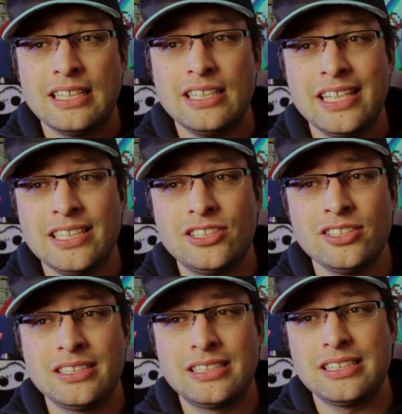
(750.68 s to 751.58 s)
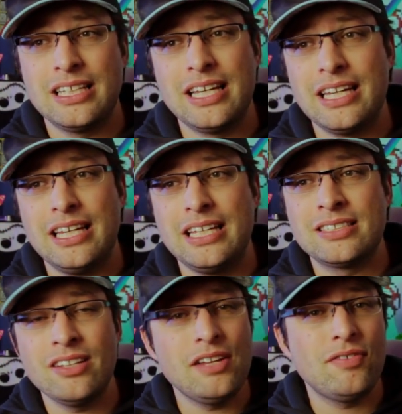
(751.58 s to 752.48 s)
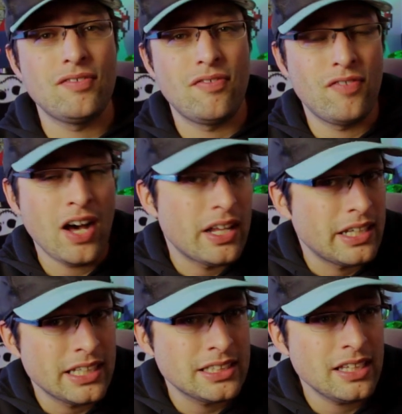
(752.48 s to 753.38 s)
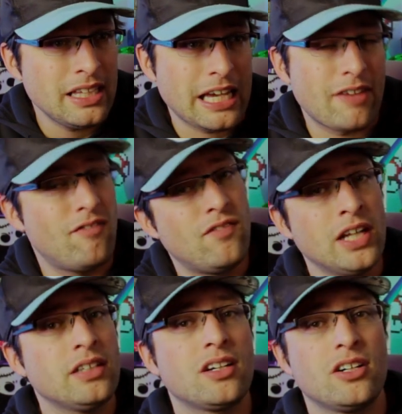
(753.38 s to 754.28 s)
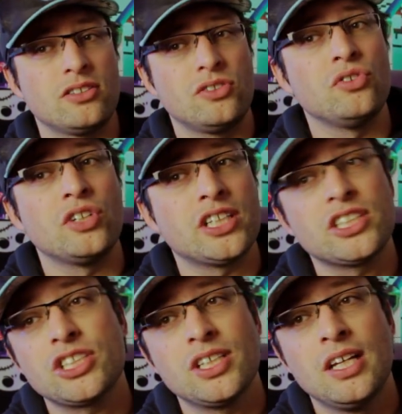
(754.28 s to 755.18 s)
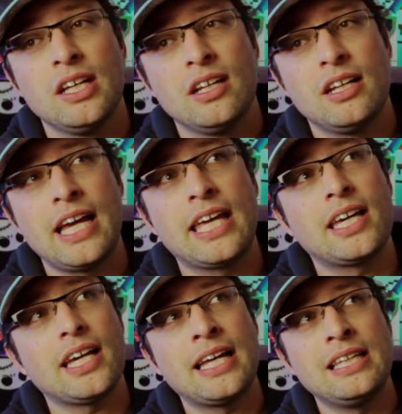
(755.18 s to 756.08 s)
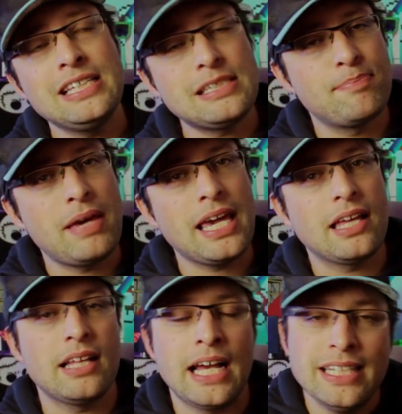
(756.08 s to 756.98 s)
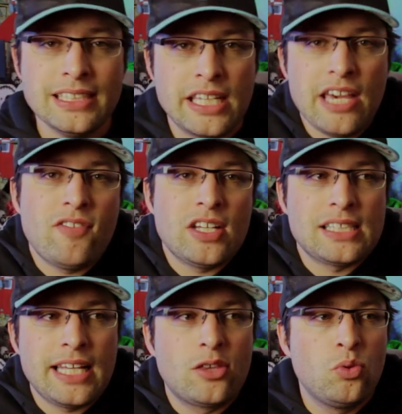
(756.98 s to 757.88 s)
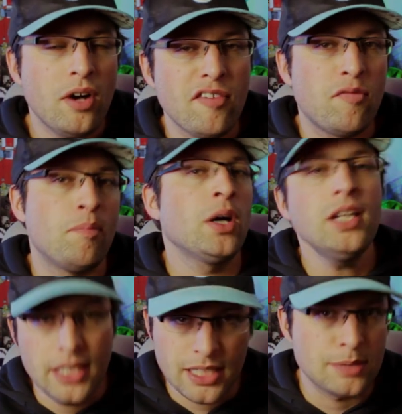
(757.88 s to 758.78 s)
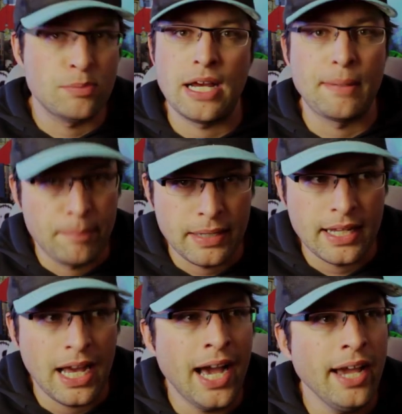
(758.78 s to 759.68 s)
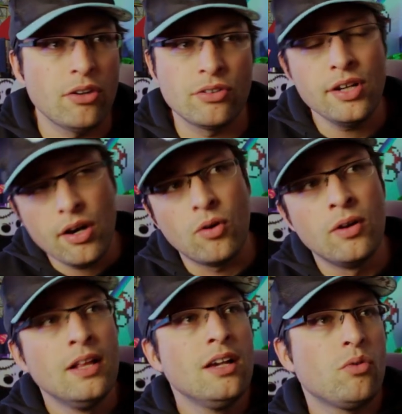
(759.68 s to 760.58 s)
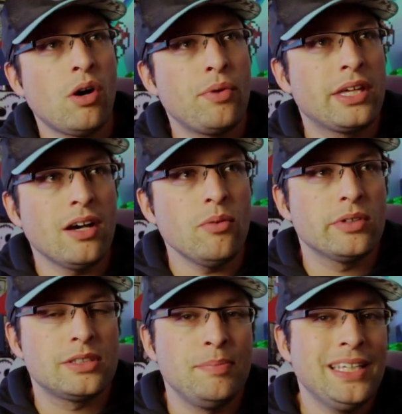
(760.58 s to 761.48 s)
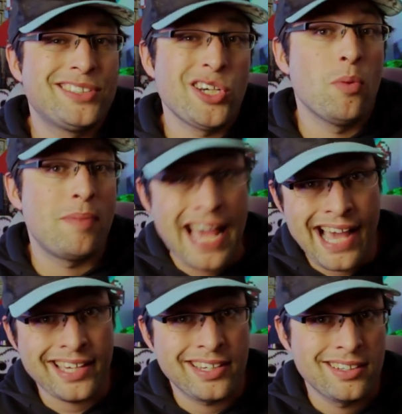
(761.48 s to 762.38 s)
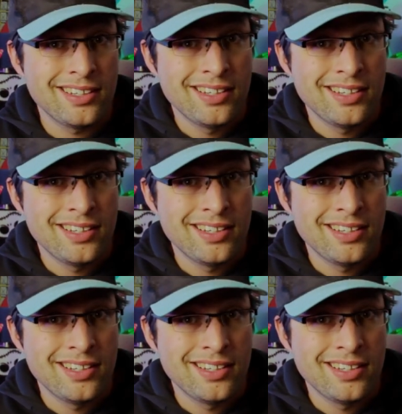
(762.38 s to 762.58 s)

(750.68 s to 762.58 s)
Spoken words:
it's not even fun. It's not like fun cartoonish. Like, at least give us like 12 Monkeys, Brad Pitt. I don't know. What we got was Meet Joe Black,